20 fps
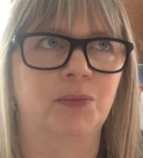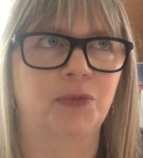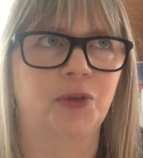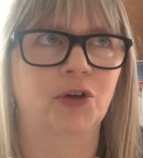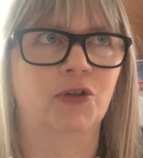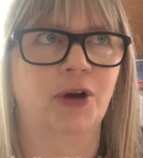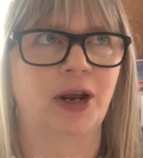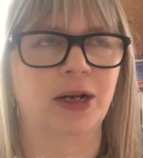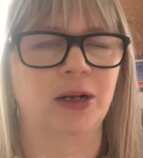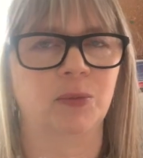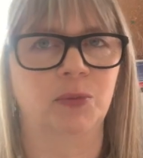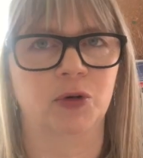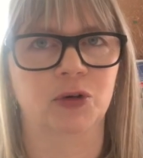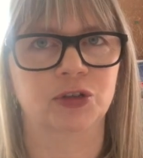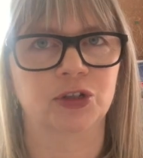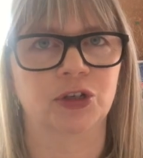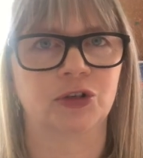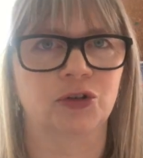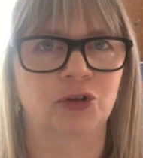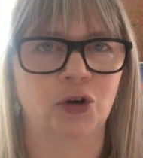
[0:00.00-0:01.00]
the Gretel
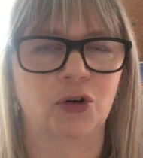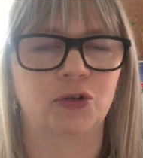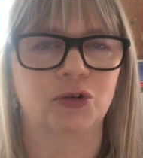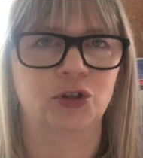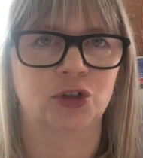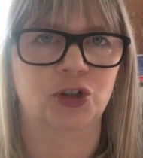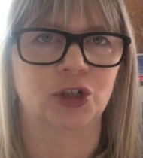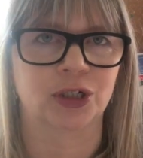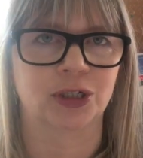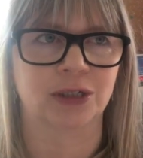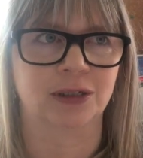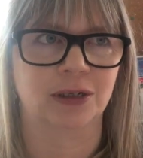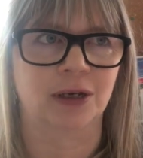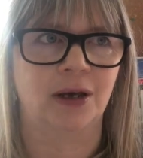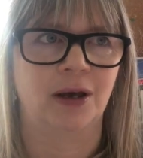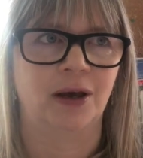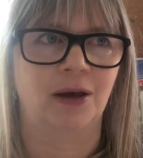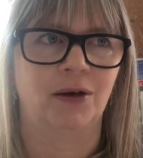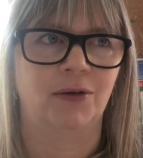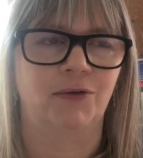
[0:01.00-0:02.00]
books are not just
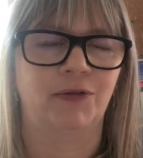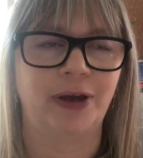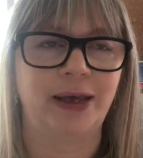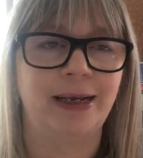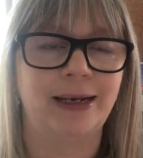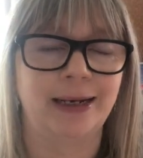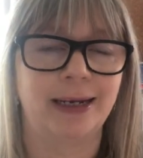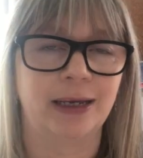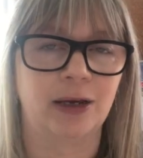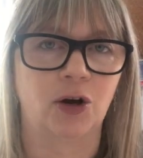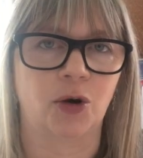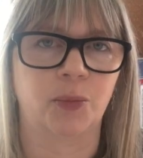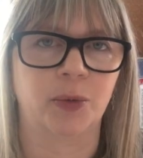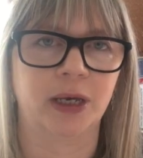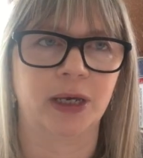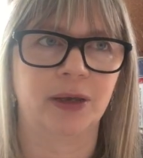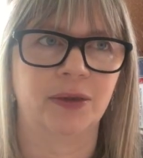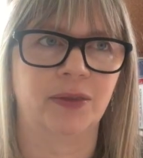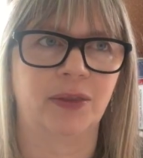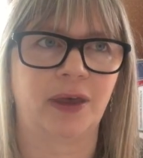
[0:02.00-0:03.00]
vaguely
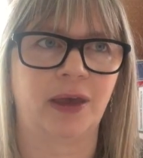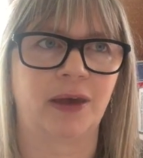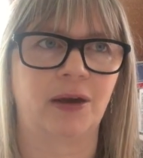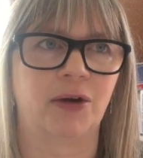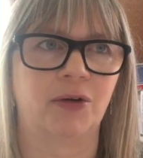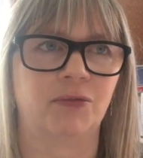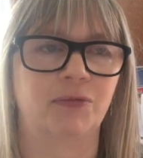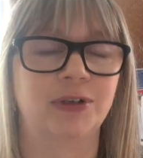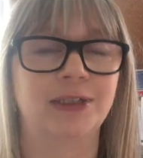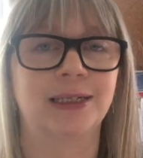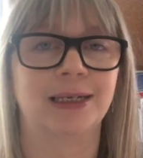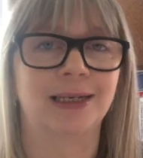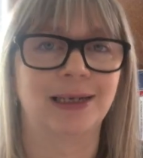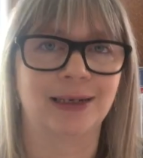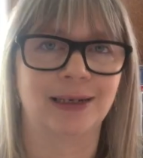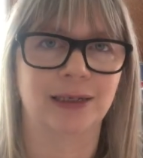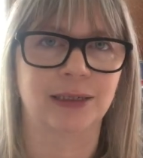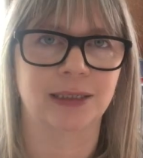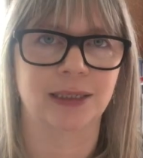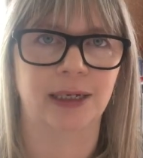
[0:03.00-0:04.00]
comic, they are
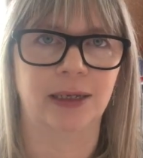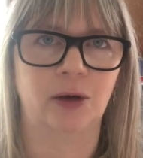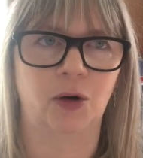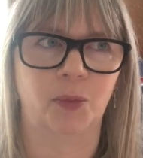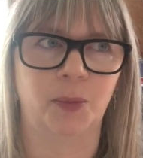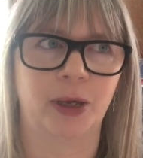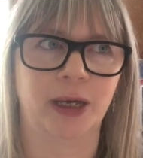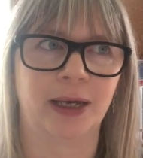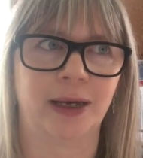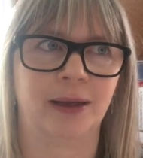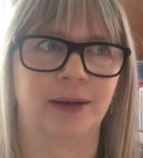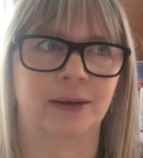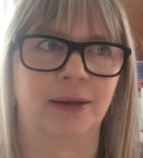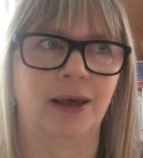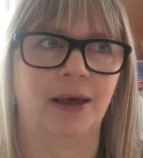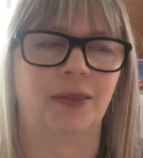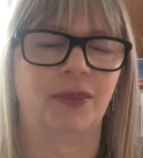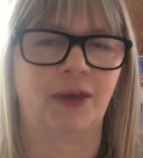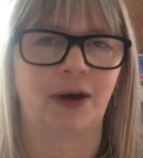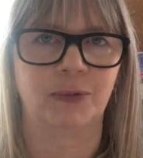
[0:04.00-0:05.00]
ridiculously comic,
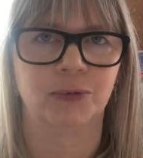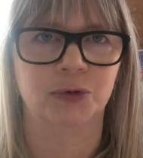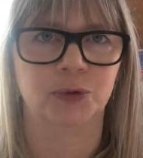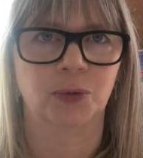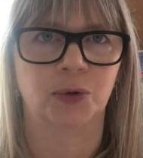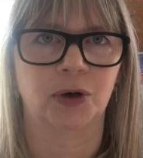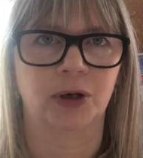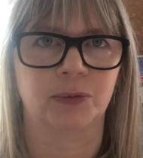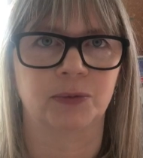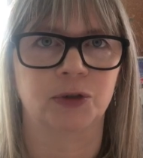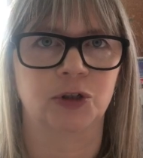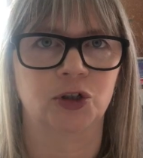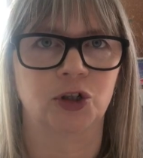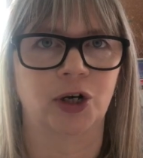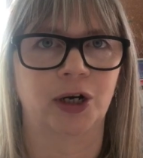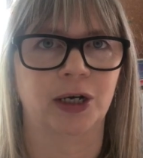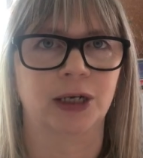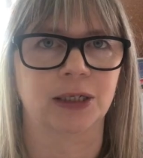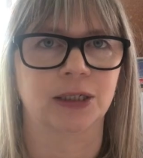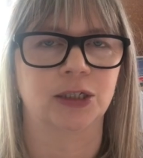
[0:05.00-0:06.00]
and that was what I was
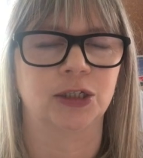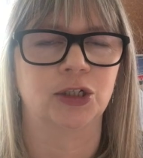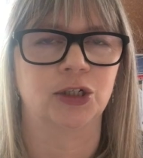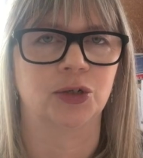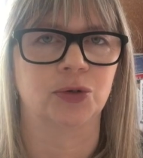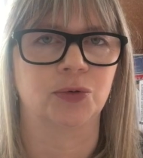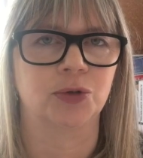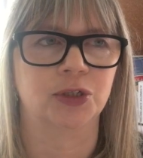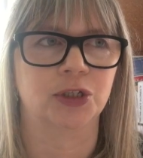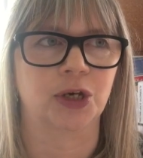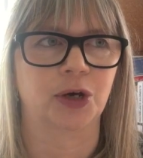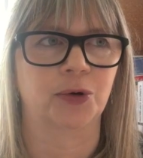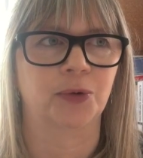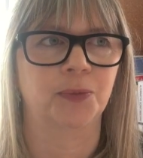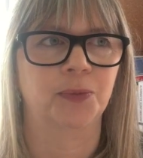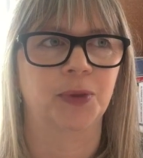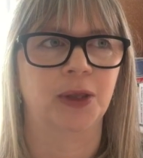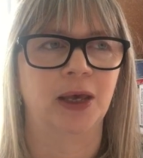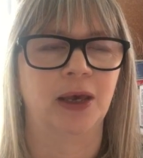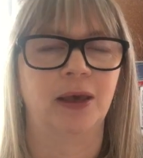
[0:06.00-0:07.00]
trying to do. So
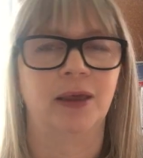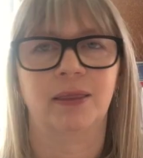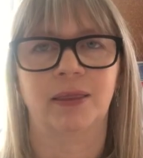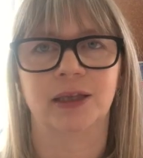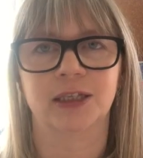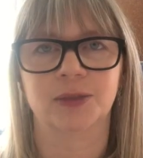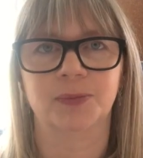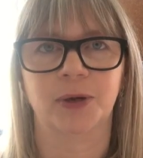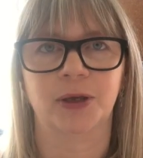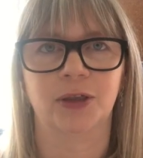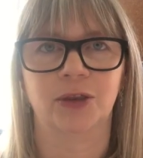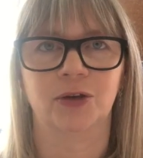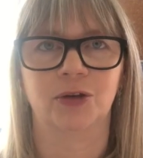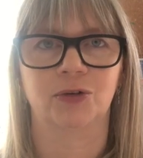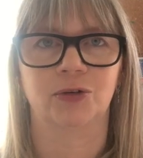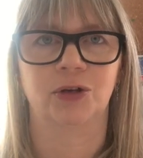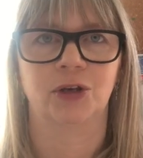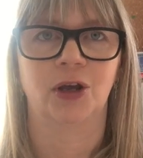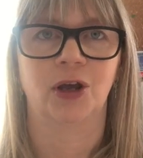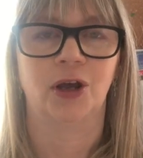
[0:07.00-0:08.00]
that's my
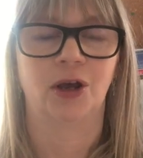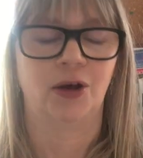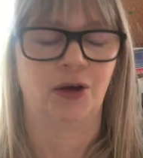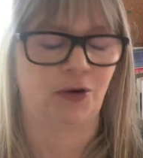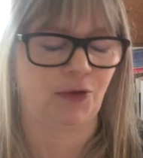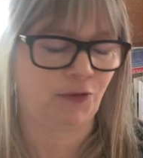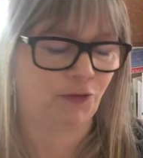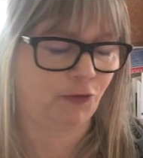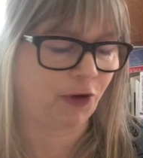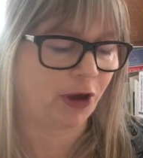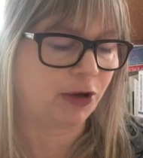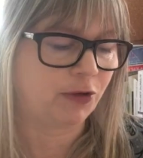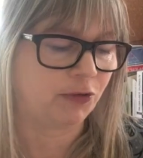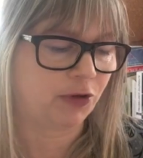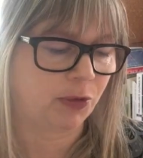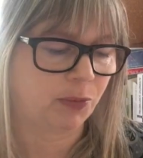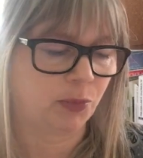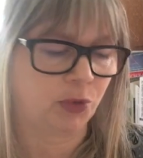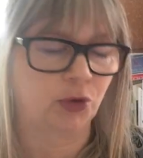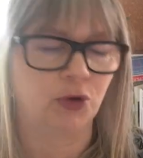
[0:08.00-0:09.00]
third
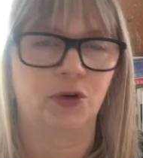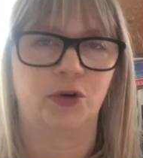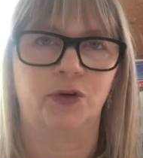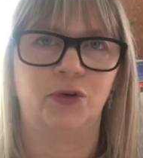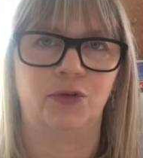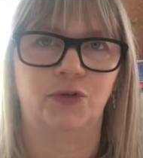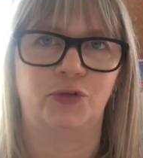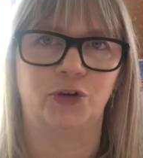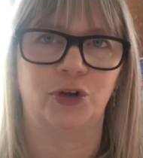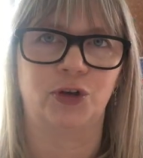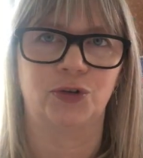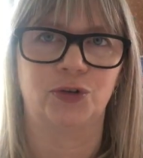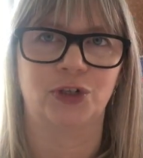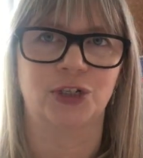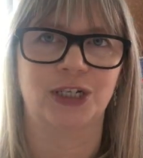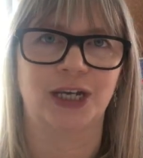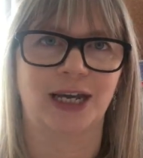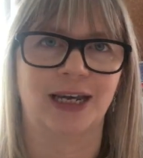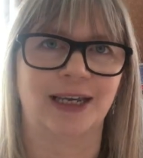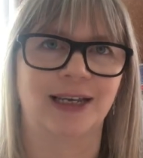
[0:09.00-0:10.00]
favourite book for you
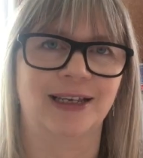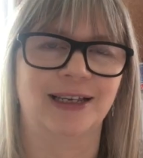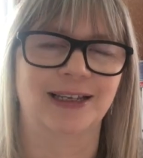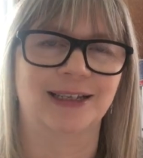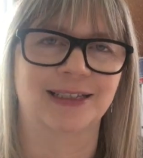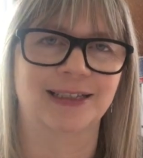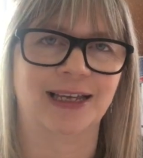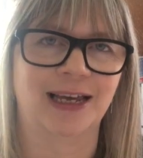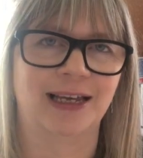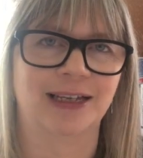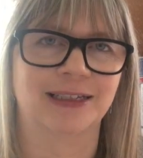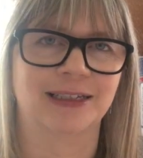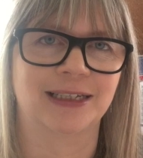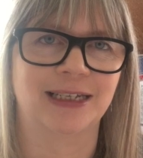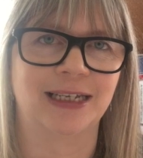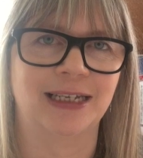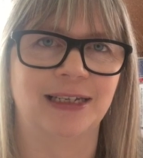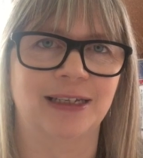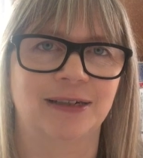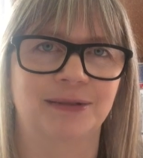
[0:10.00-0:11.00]
today, is
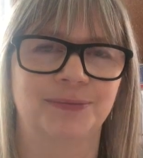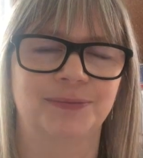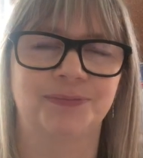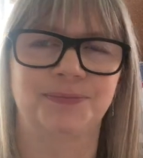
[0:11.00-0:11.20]
Candide.